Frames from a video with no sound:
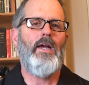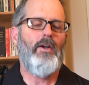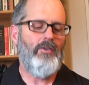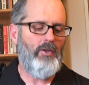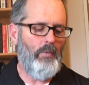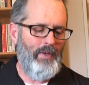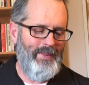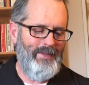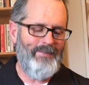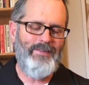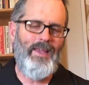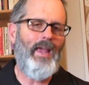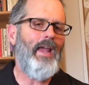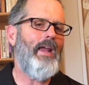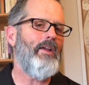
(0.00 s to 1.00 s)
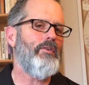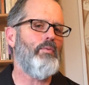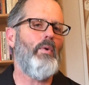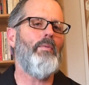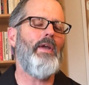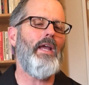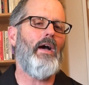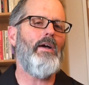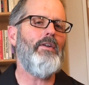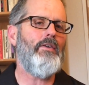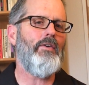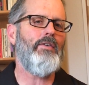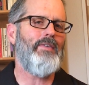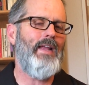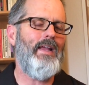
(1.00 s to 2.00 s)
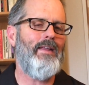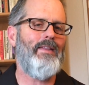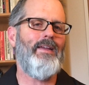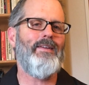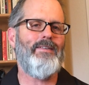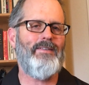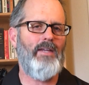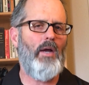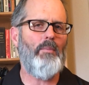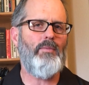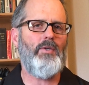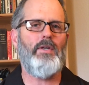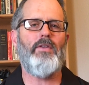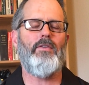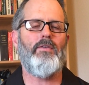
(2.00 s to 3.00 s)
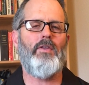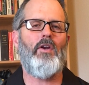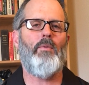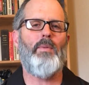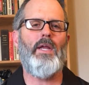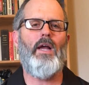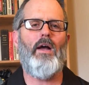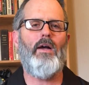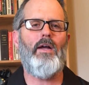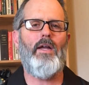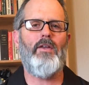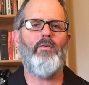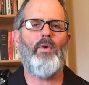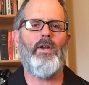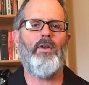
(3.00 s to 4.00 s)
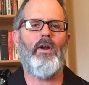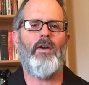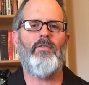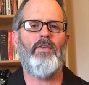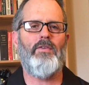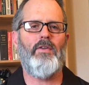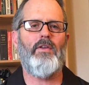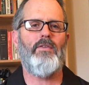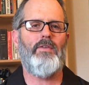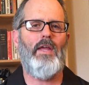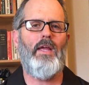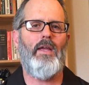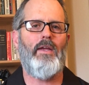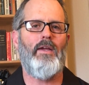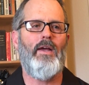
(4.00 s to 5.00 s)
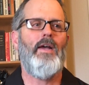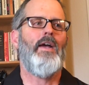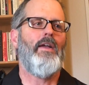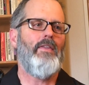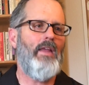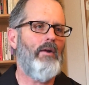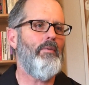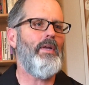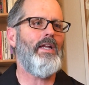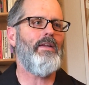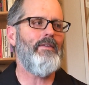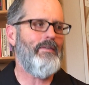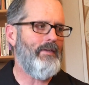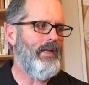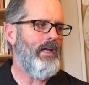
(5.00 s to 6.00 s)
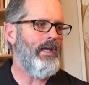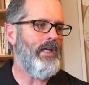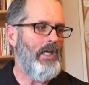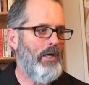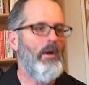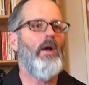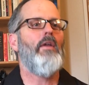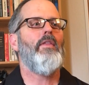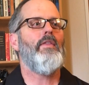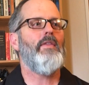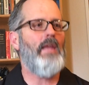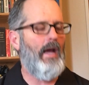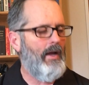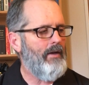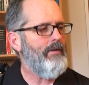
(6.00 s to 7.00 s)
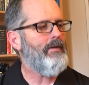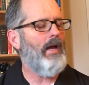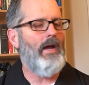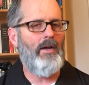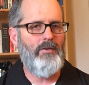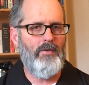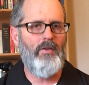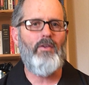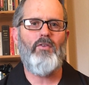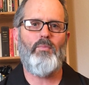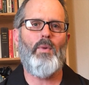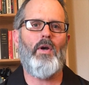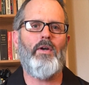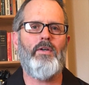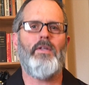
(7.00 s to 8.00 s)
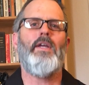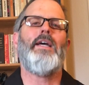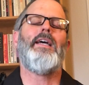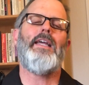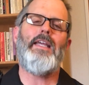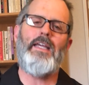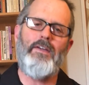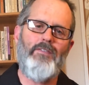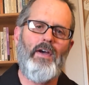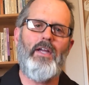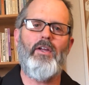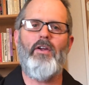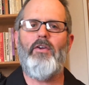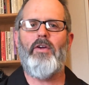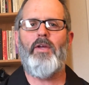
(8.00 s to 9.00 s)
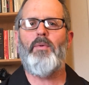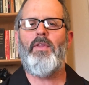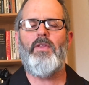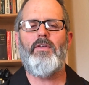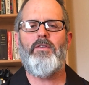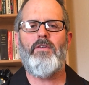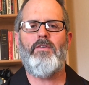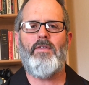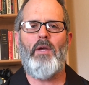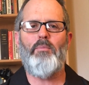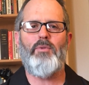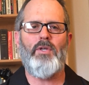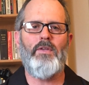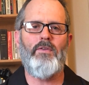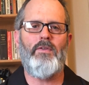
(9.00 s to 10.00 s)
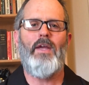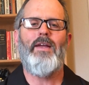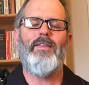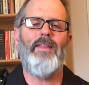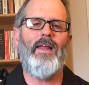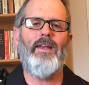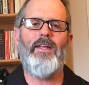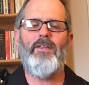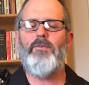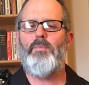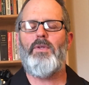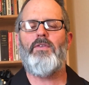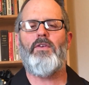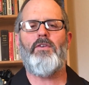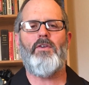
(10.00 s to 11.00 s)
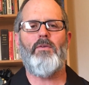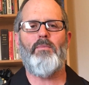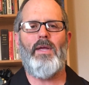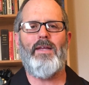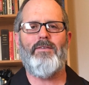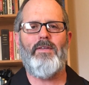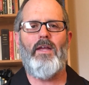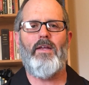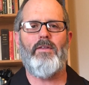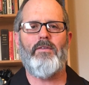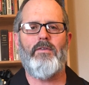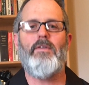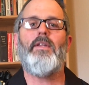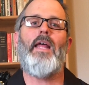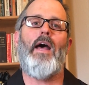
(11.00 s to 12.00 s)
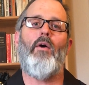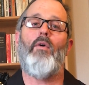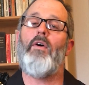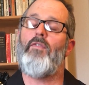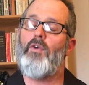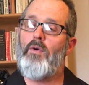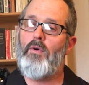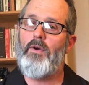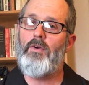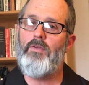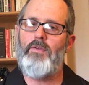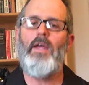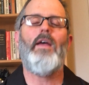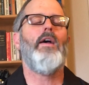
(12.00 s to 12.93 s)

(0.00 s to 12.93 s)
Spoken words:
So in this case, when we understand the assumptions that are behind what Narveson is saying, then we can see that is actually smart. If I agree with his assumptions, then his position makes sense. Now, of course,